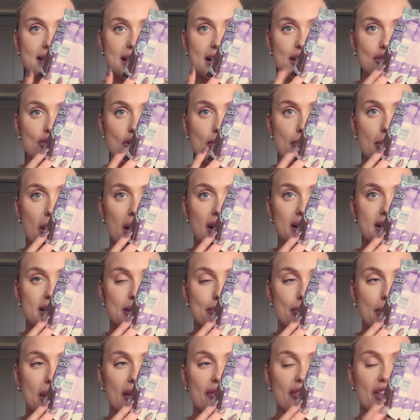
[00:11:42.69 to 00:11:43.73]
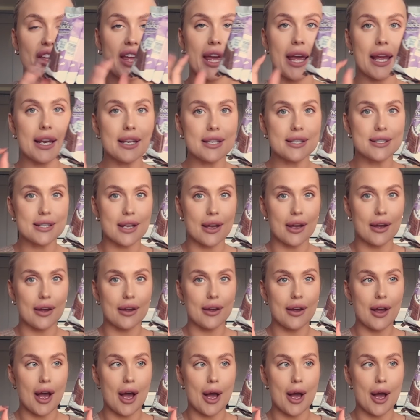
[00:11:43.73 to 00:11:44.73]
These reminded me of the Kinder